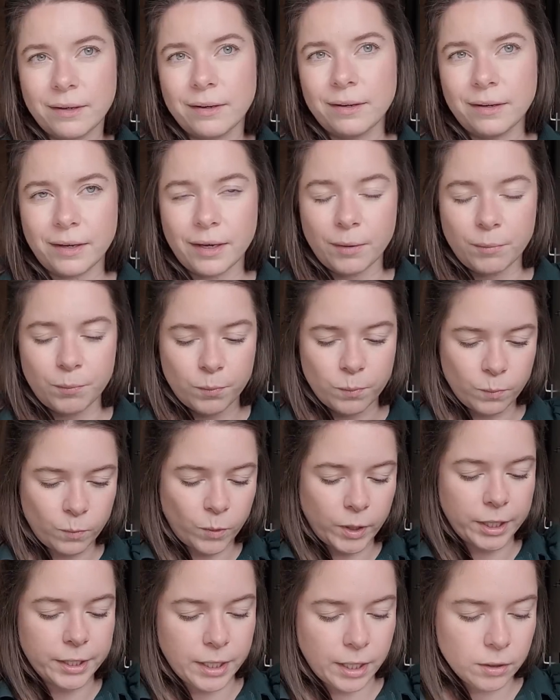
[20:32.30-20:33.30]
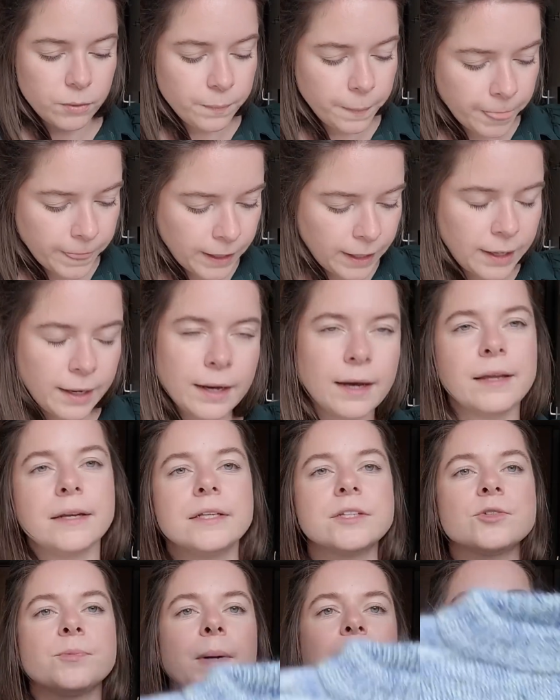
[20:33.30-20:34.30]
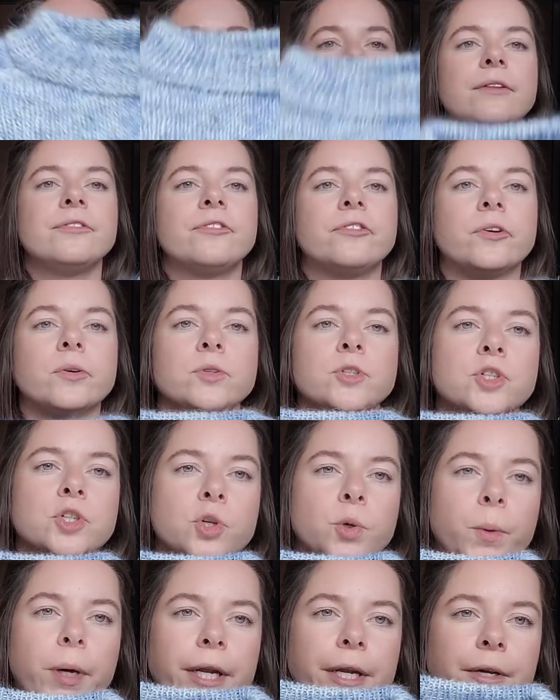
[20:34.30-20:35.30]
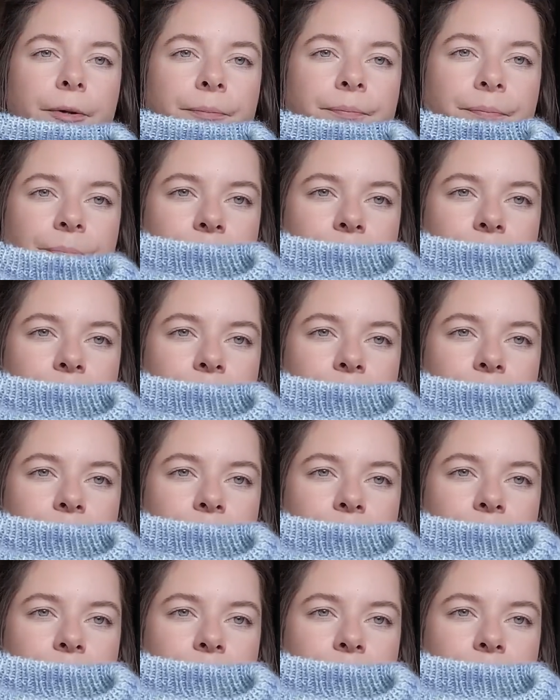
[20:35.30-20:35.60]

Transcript: am right now. And it's my Lento sweater.